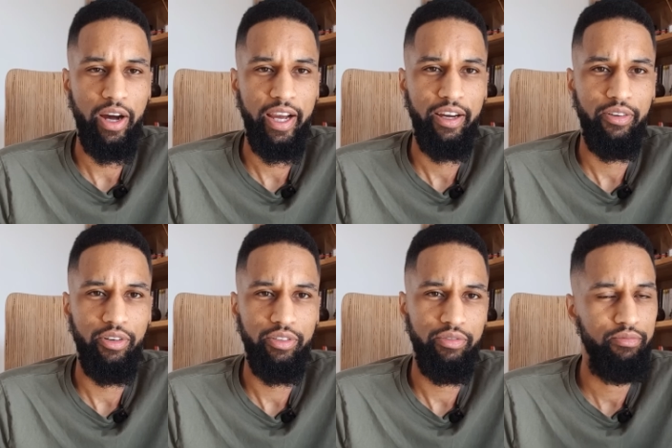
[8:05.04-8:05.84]
by
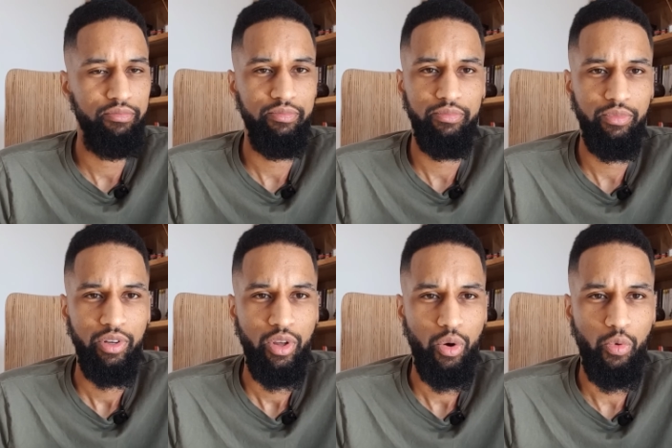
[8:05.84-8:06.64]
on
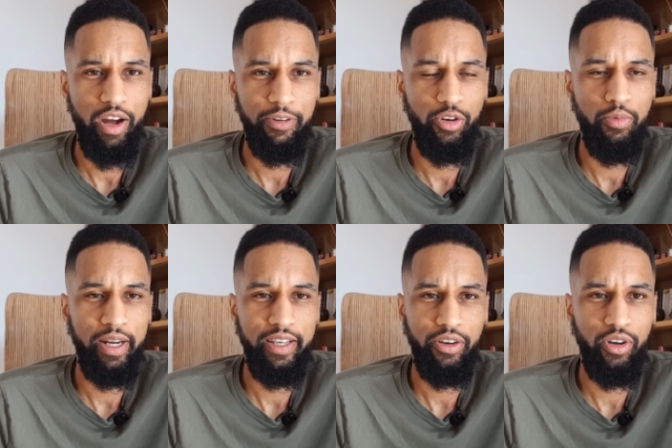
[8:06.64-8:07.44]
whatever little
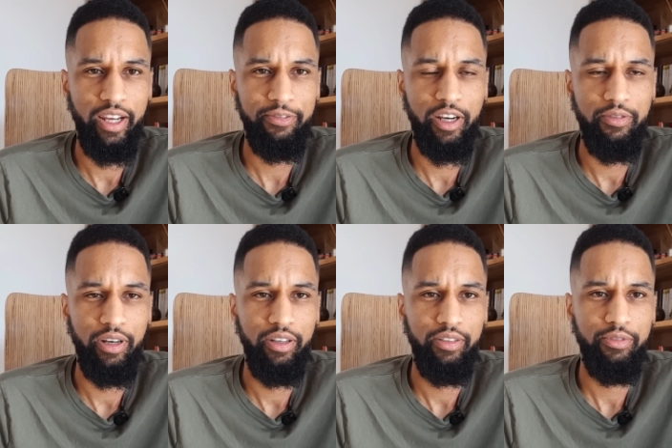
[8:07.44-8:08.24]
money I've got left
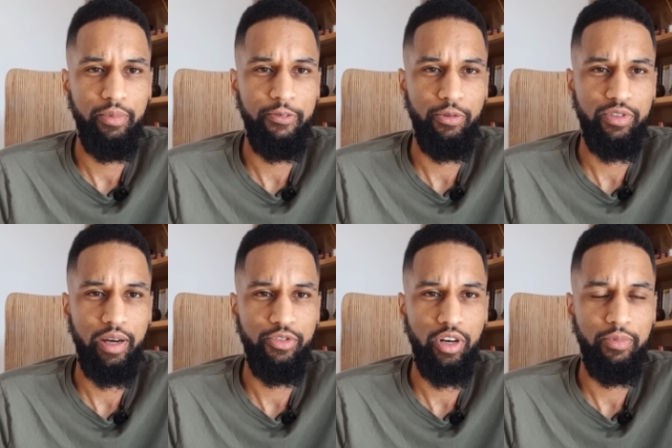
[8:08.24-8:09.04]
over from my
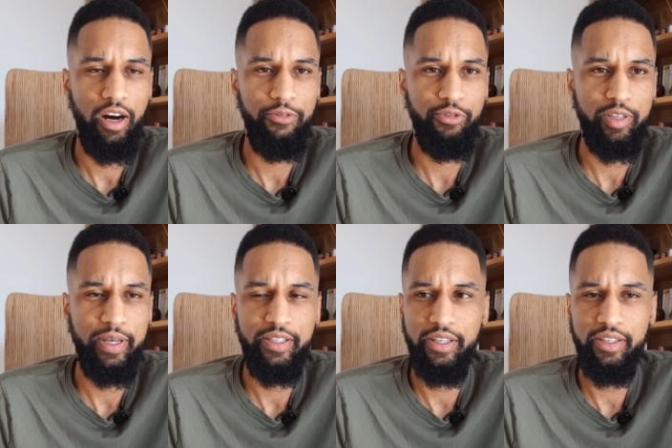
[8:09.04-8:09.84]
full-time job after
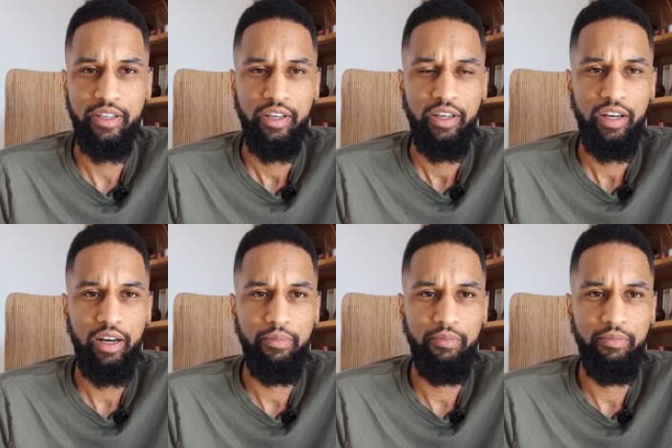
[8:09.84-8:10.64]
expenses.
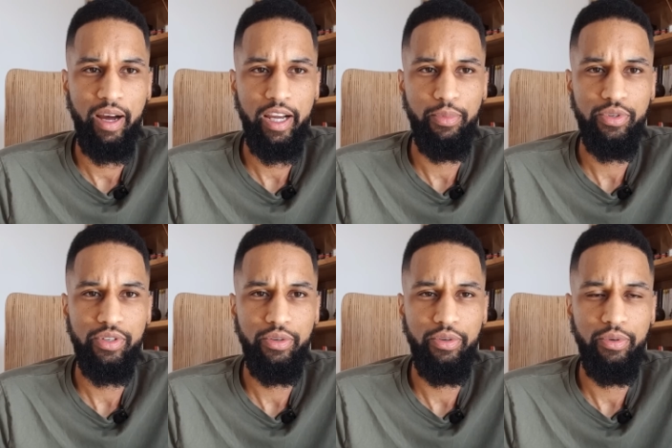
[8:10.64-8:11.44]
I'm able
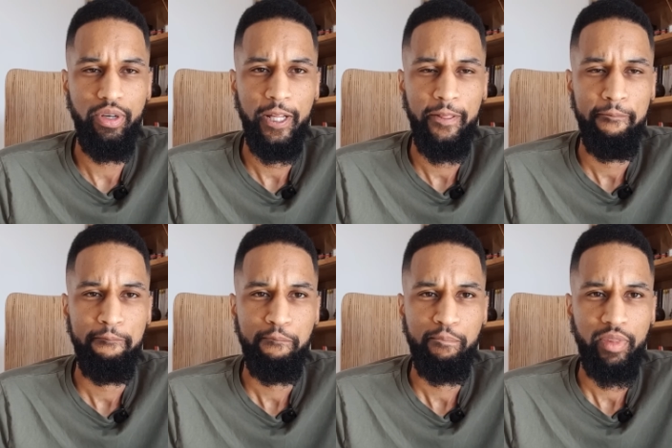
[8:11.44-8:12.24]
to
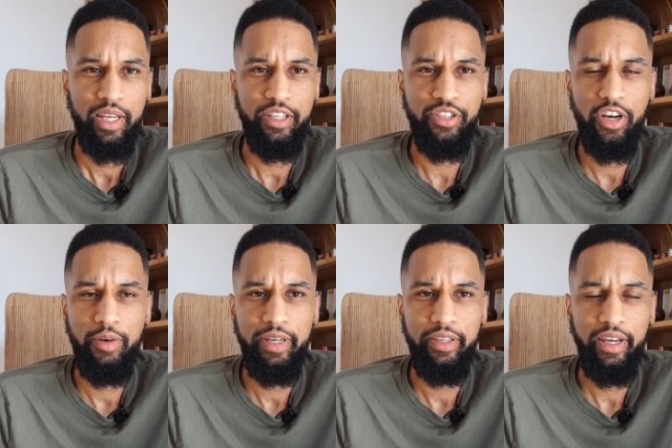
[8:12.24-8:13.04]

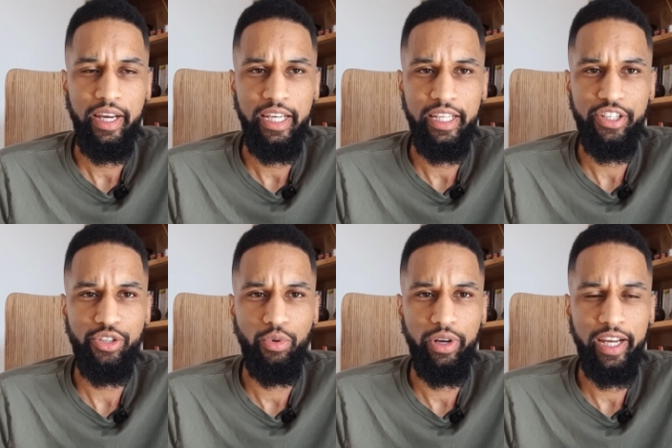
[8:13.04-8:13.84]
determine any
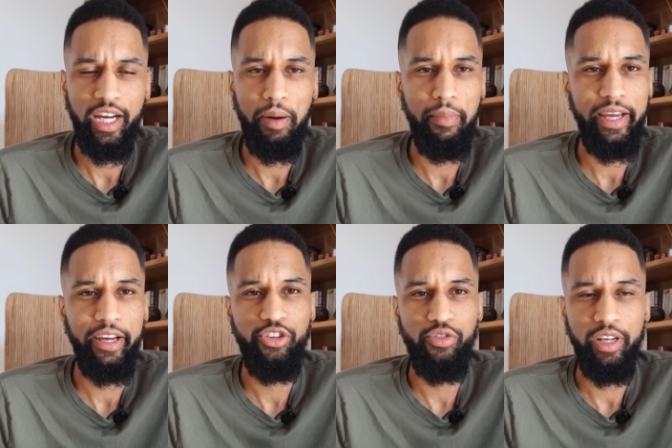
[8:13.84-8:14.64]
additional income I
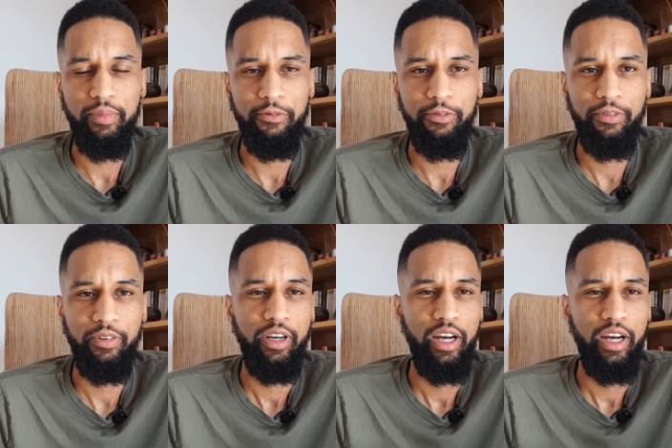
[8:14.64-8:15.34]
make during the month,